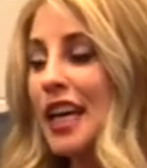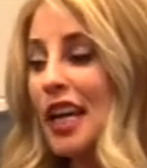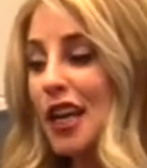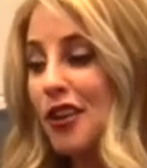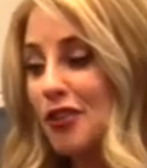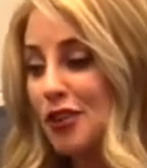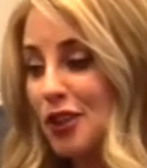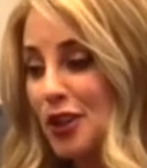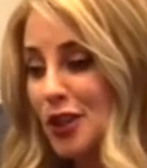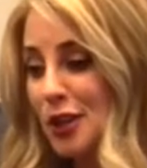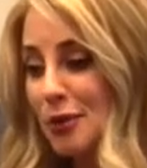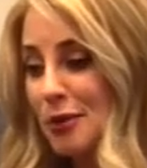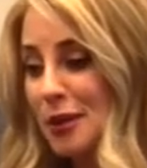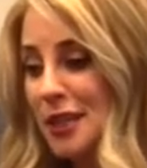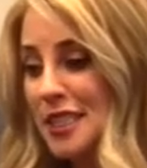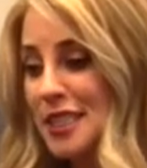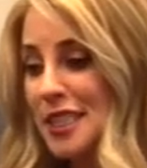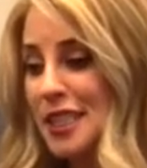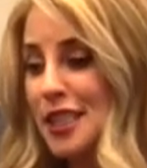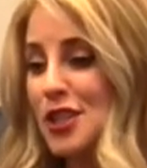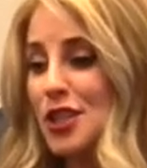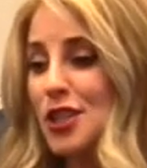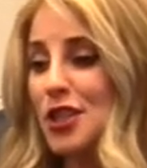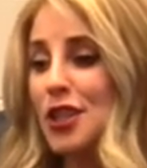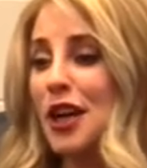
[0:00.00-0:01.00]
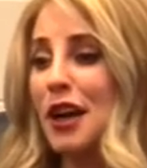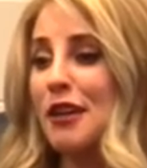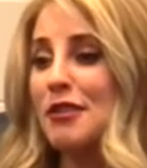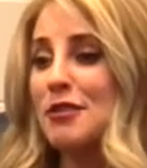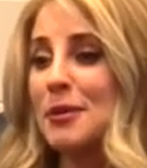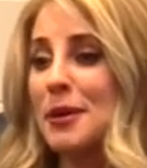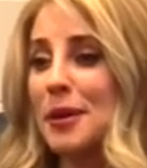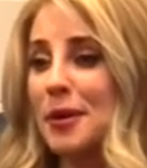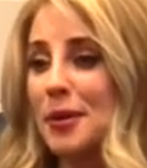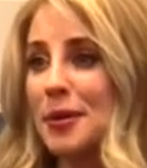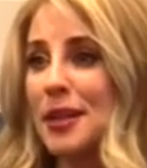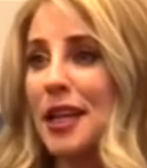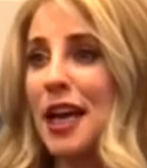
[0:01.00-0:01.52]
if you're going to be a teacher, you have
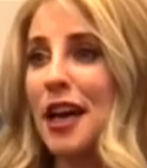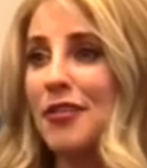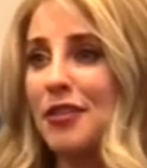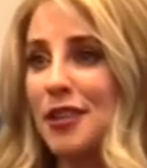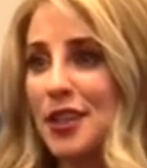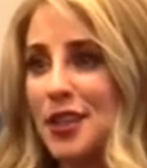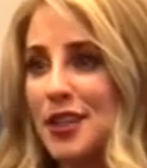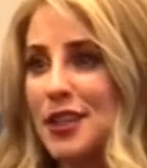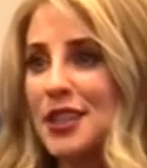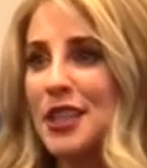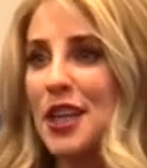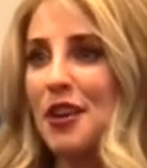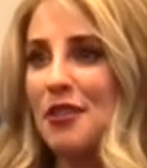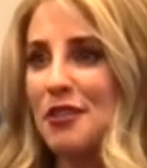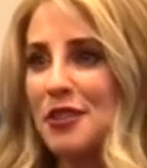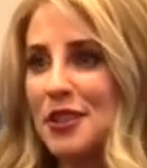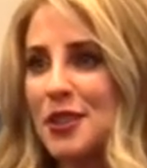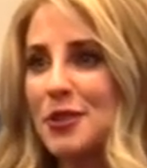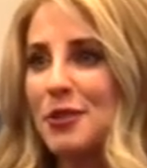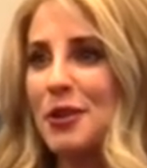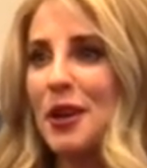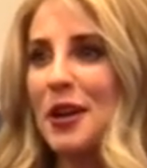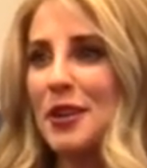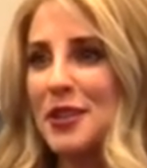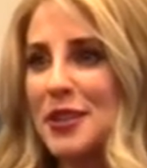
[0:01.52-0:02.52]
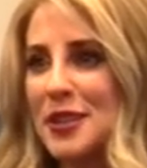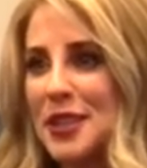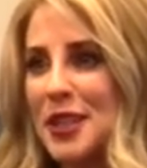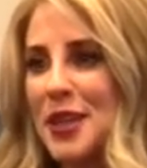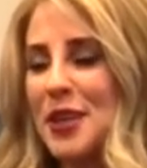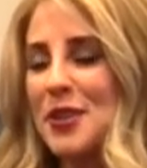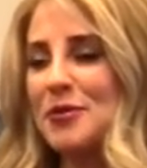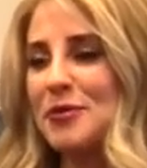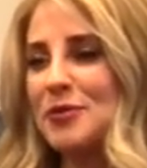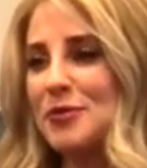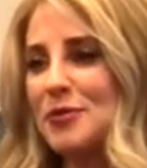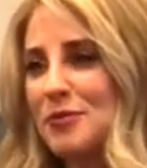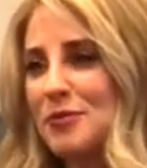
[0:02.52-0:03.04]
to be able to laugh at yourself as well. So,